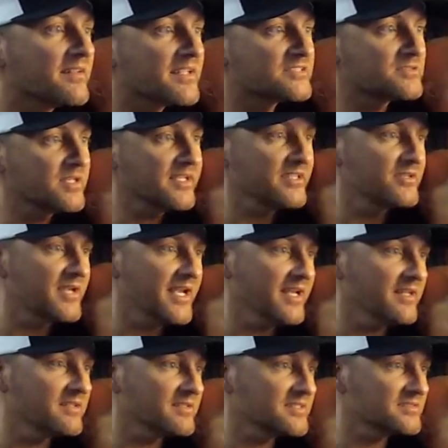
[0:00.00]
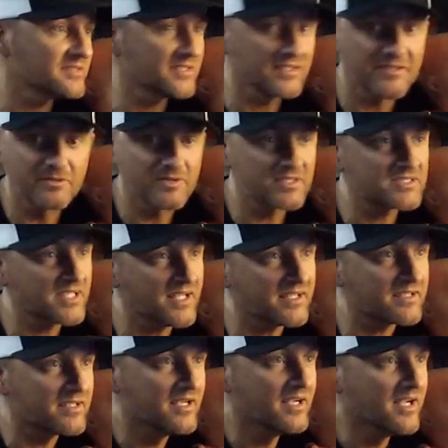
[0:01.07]
That's right, you can. That's, you were just
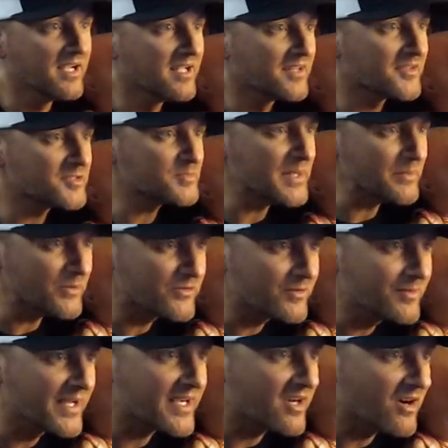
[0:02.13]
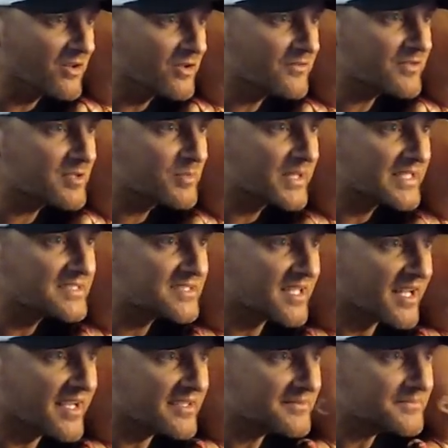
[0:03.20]
on it. There's people from like all over the place
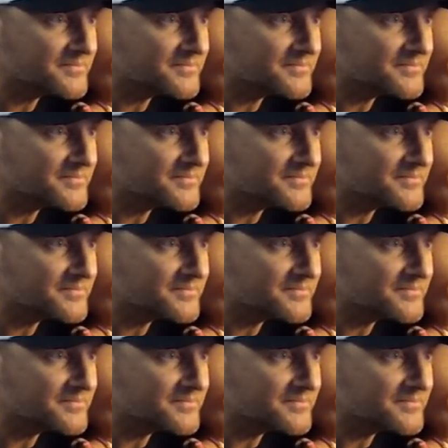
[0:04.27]
tonight.